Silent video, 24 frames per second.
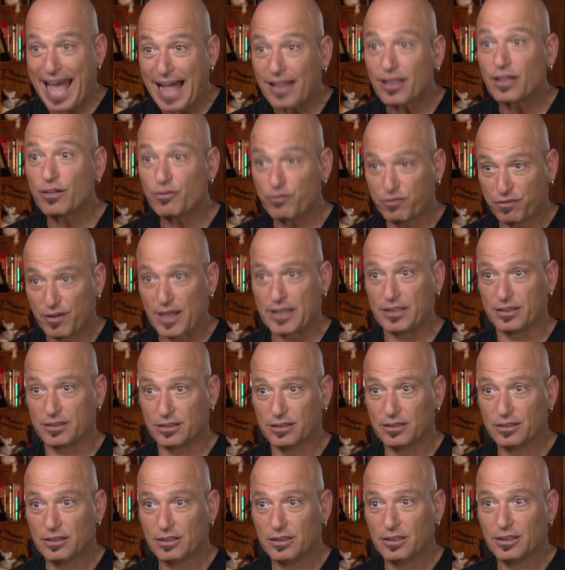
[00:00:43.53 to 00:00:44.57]
Alan
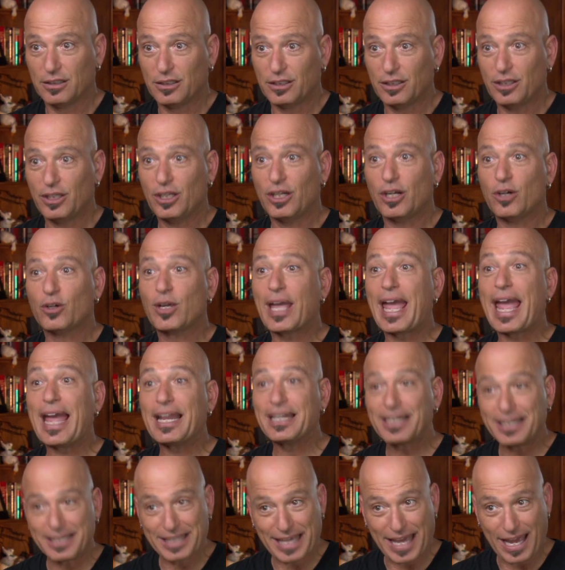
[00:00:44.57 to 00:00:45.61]
Funt, you know,
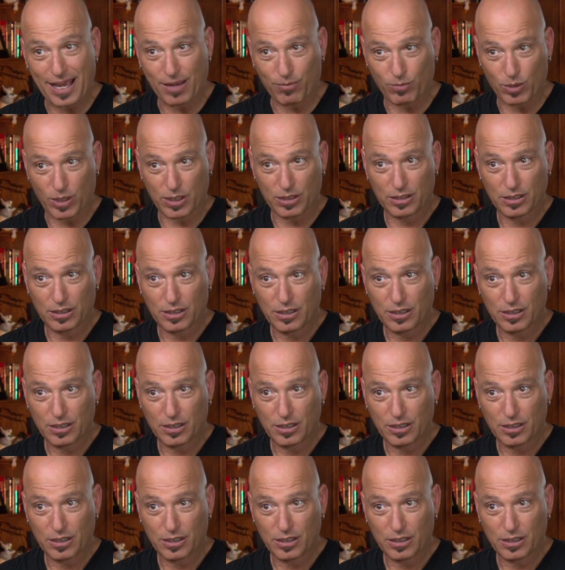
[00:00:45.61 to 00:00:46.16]
Candid Camera.